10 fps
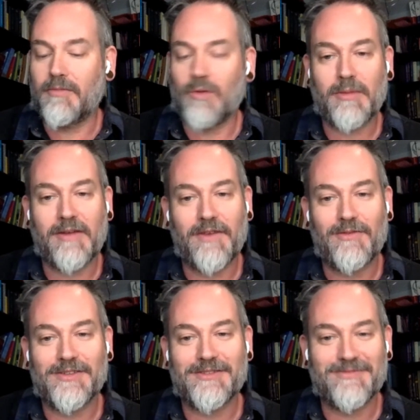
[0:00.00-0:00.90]
one of my
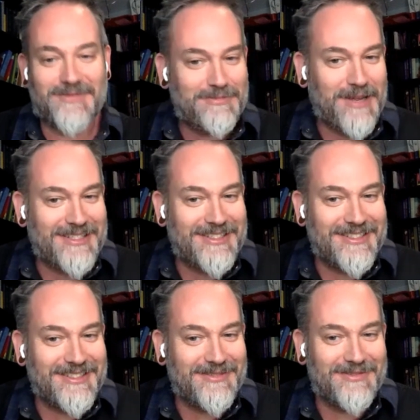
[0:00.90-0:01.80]
favorite
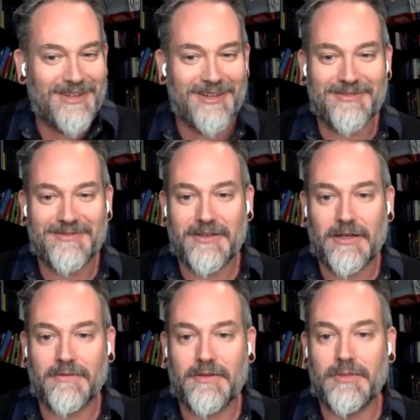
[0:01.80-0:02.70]
spaces
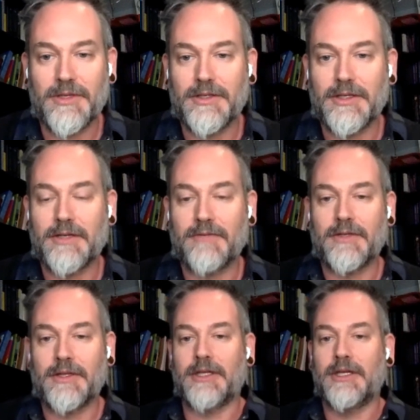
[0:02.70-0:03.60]
of communion and
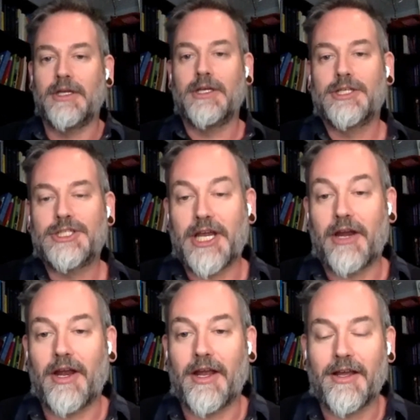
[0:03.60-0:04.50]
really
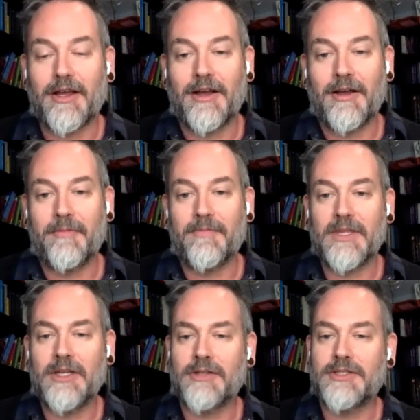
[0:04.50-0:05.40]
sharing.
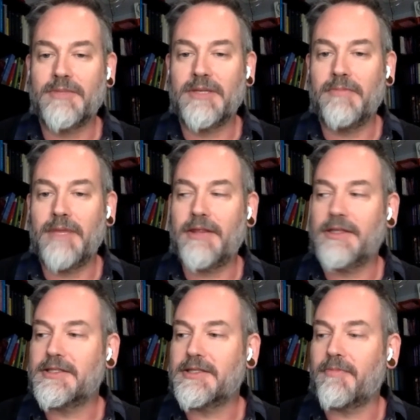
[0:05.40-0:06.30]
To me, myth
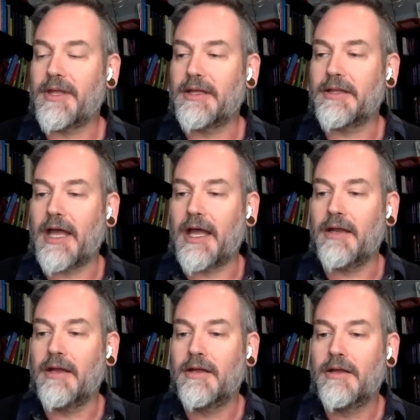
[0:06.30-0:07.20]
is something that
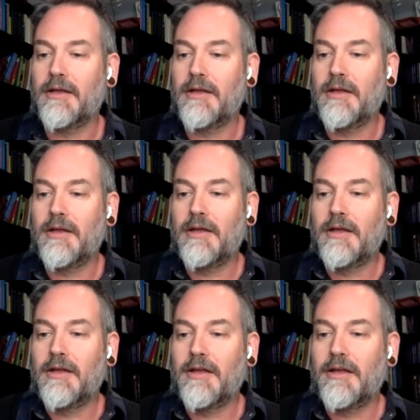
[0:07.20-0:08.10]

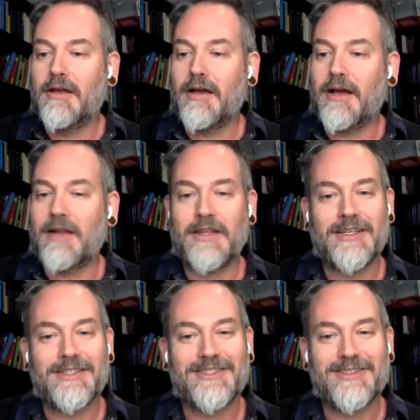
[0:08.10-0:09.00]
I
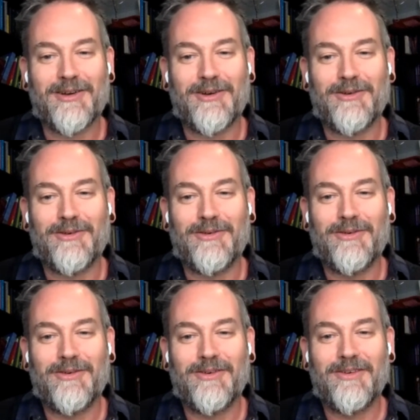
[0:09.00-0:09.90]
think is
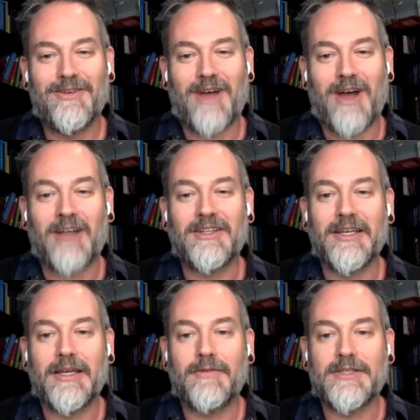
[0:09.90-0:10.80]
so
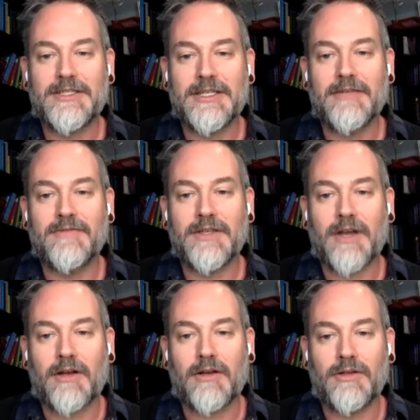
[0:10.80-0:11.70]
oddly received in
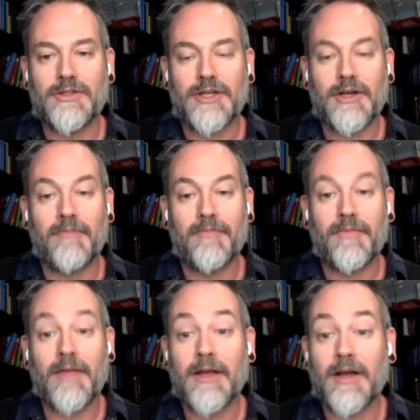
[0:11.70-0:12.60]
our culture. And
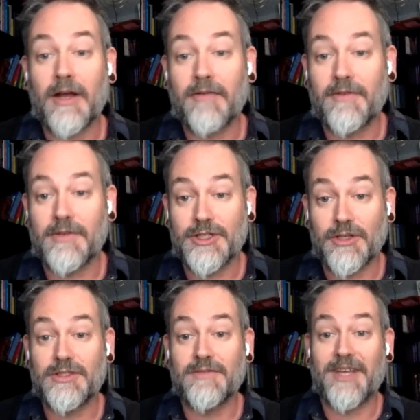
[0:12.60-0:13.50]
thank God for
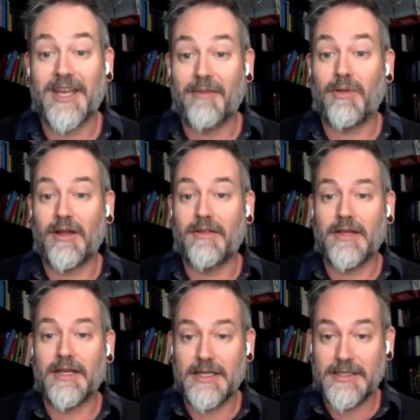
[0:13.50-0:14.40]
Joseph Campbell. I
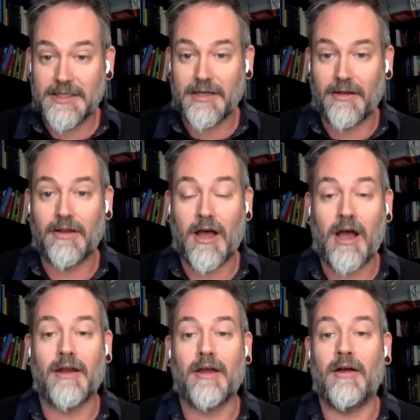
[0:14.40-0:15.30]
think he did a
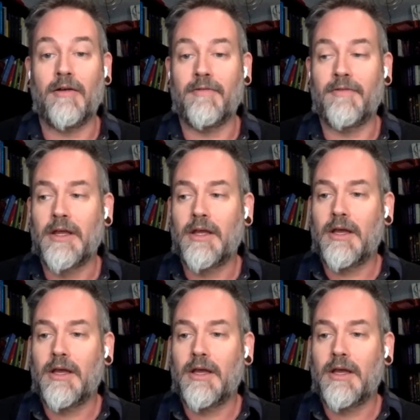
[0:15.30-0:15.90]
lot of